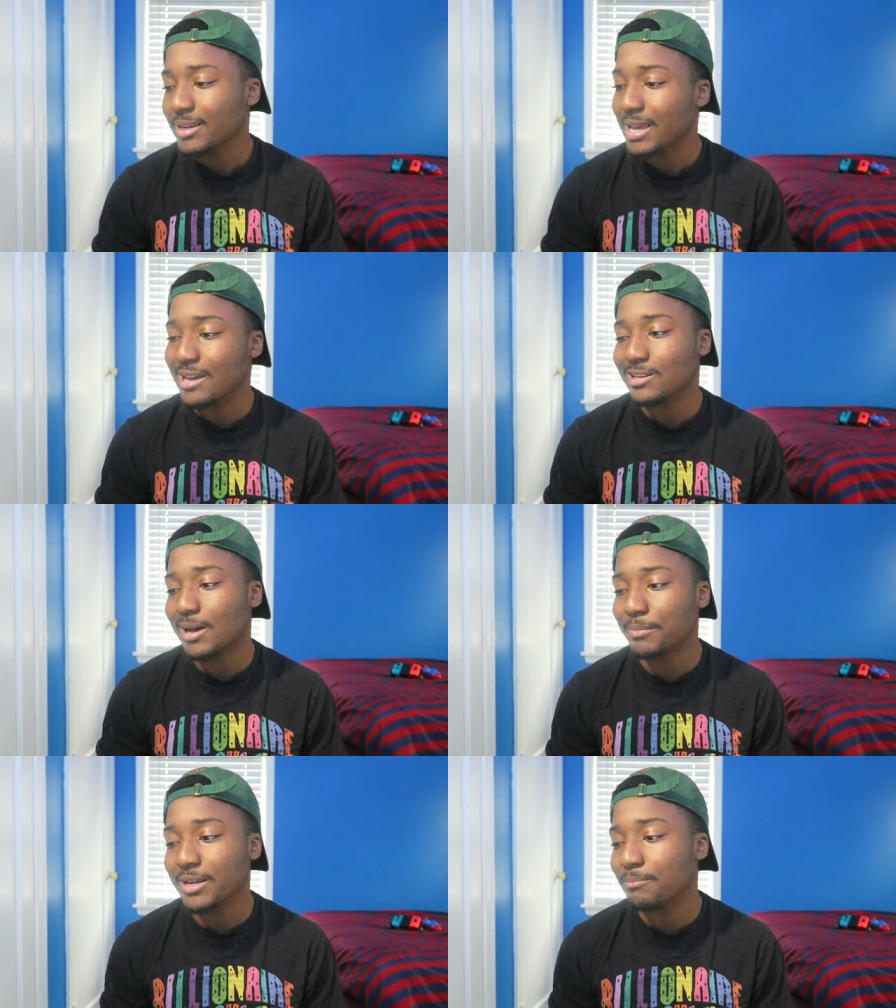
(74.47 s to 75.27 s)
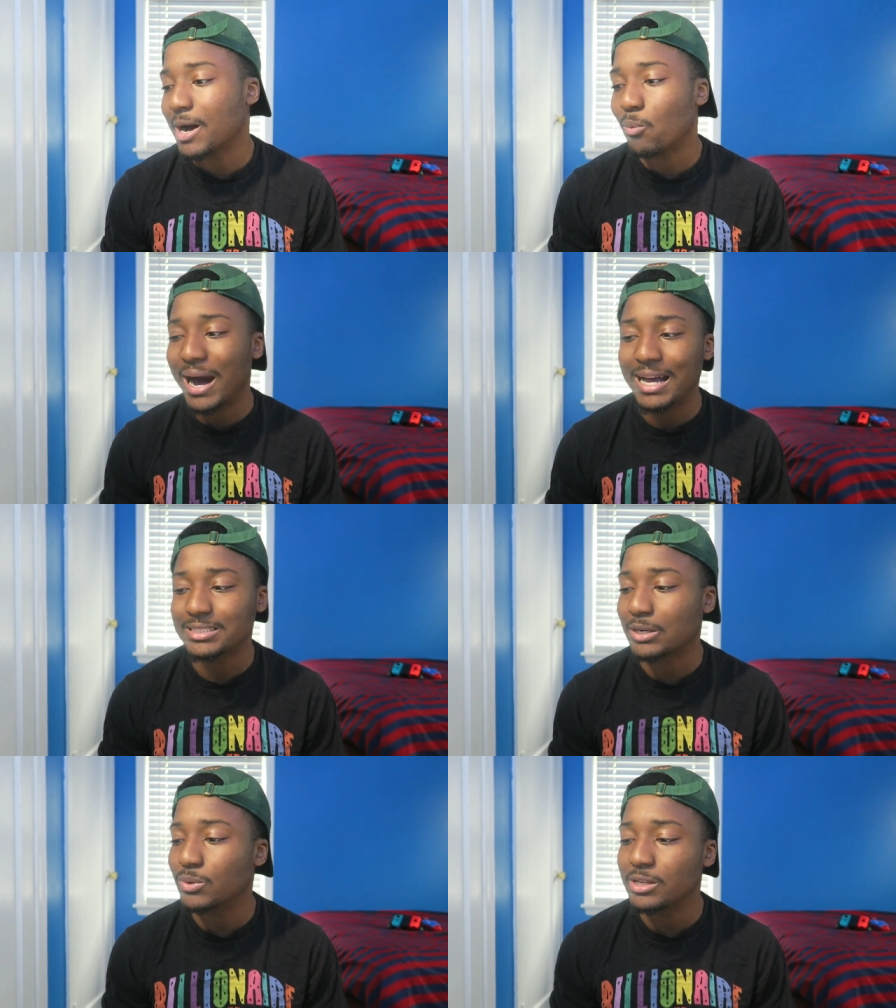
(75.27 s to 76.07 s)
yeah I mean my
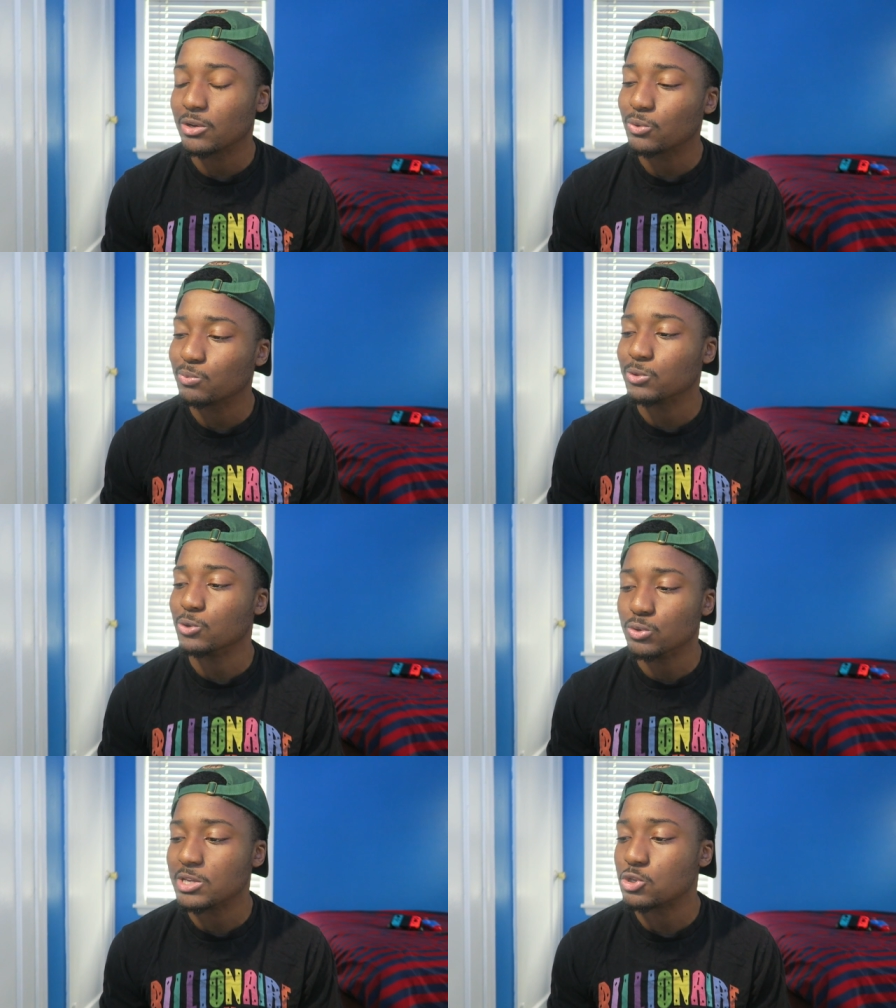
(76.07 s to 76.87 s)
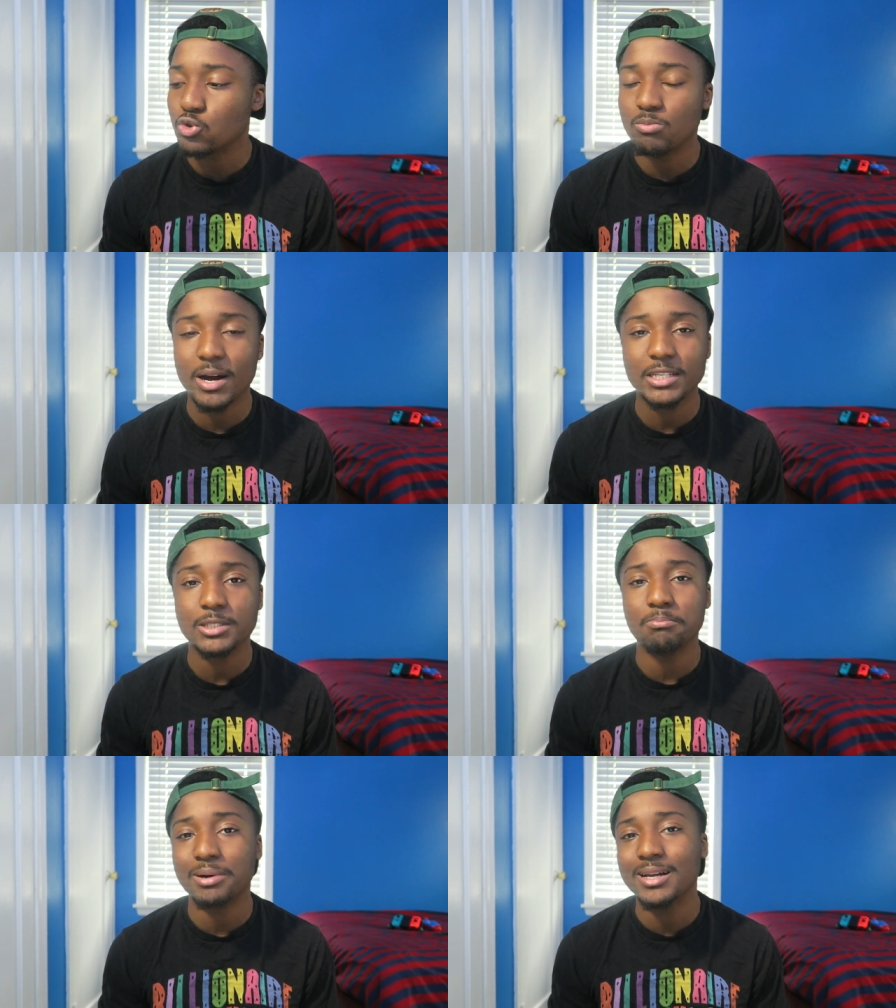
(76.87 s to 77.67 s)
watch I really don't use it too
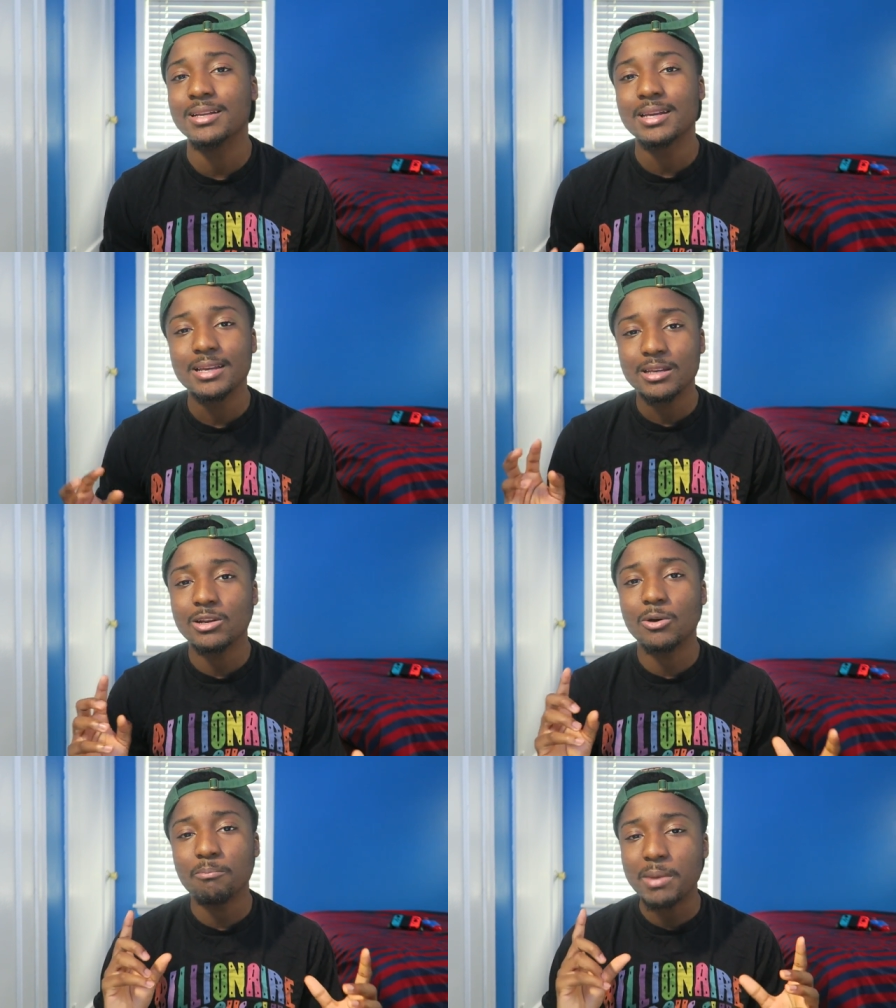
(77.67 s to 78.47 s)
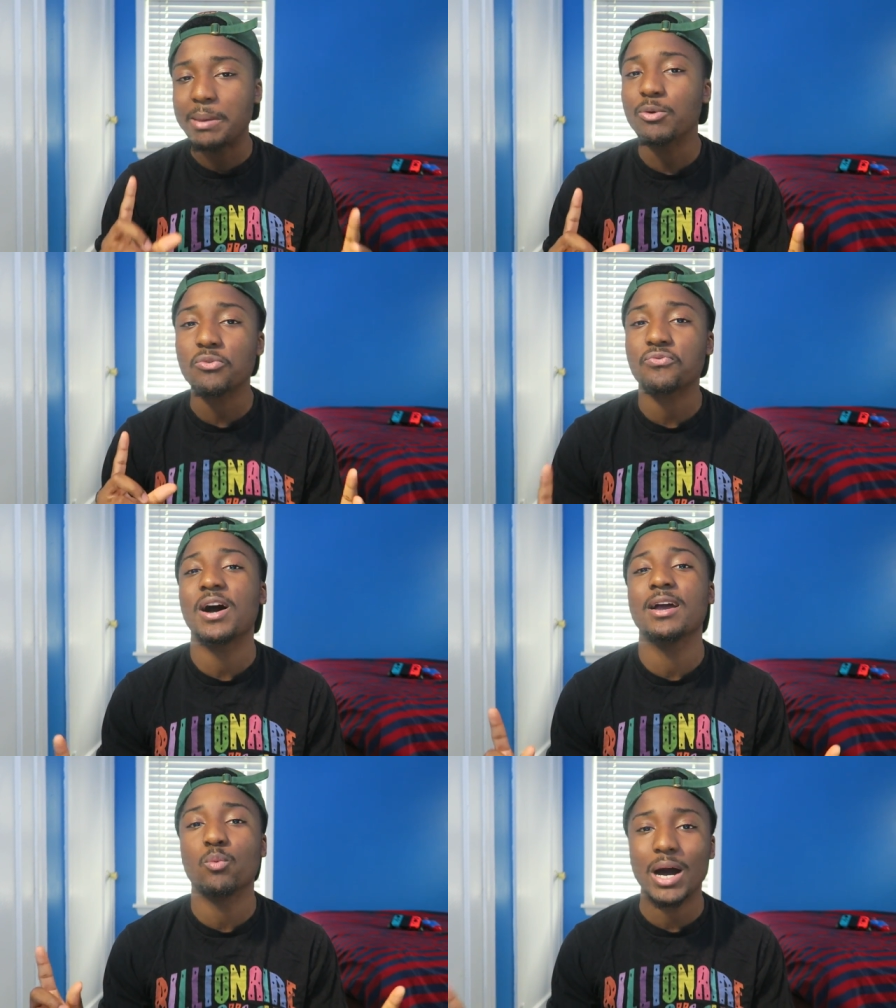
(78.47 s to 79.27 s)
much but you know maybe
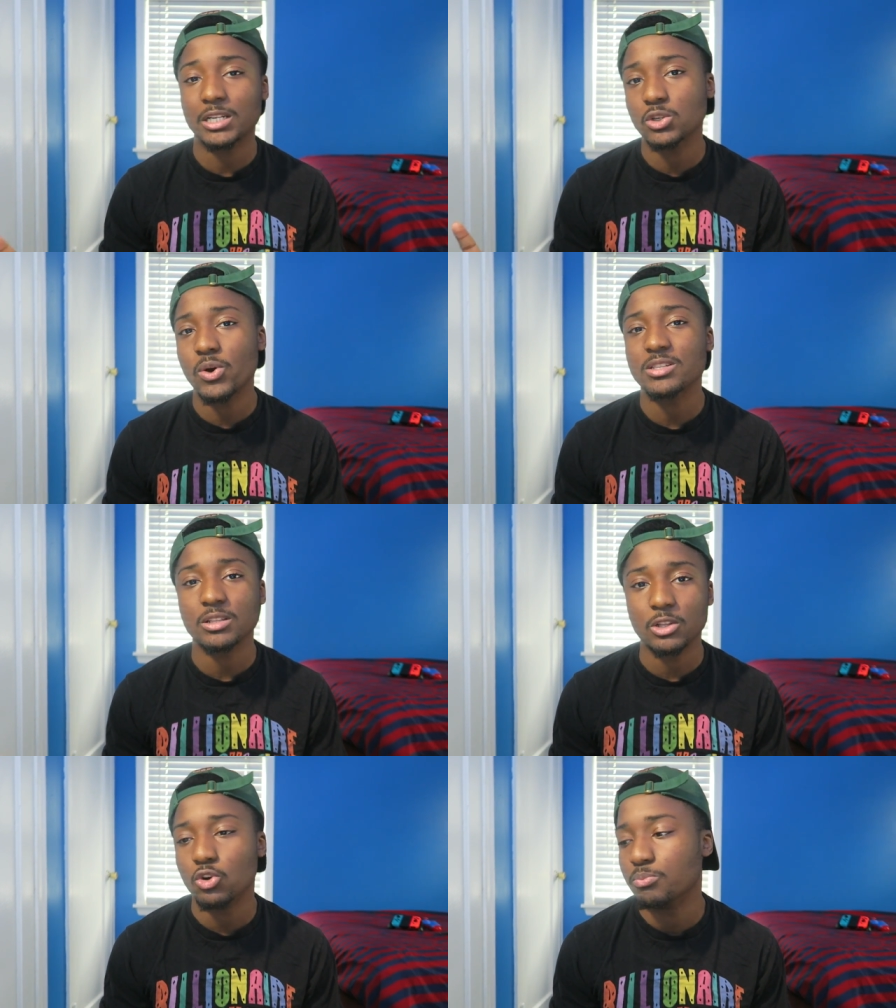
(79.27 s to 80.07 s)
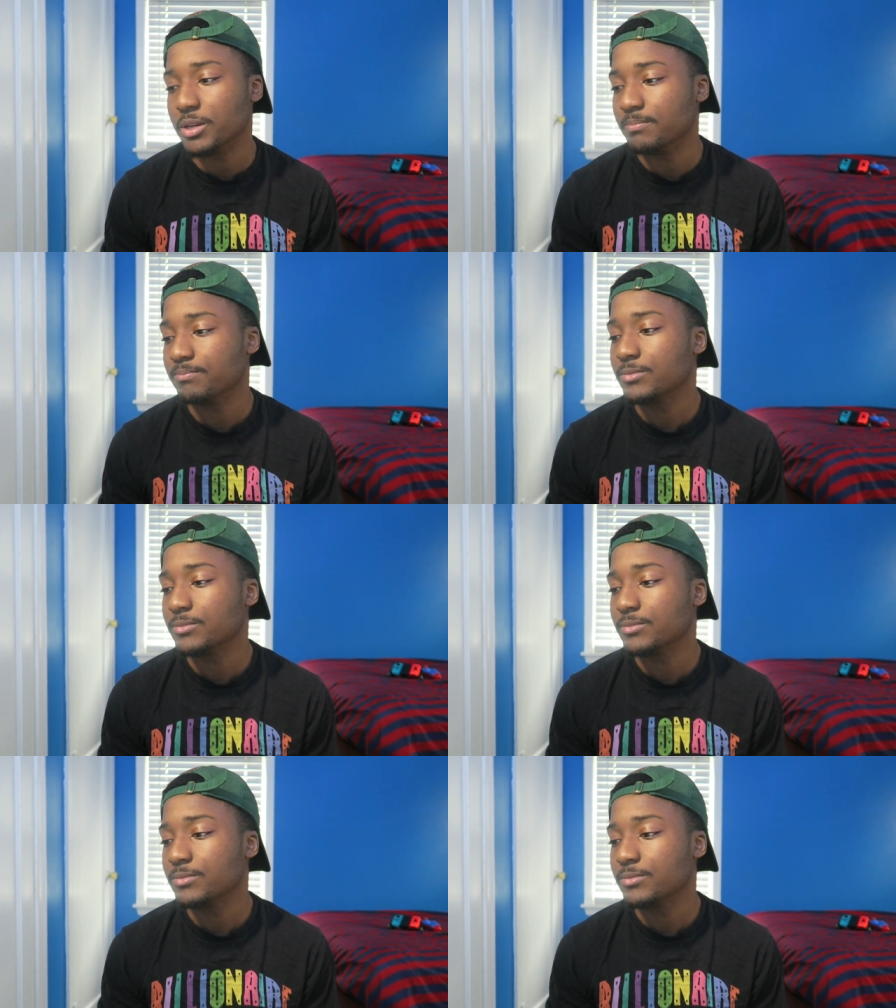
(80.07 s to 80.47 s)
refine watch OS a little bit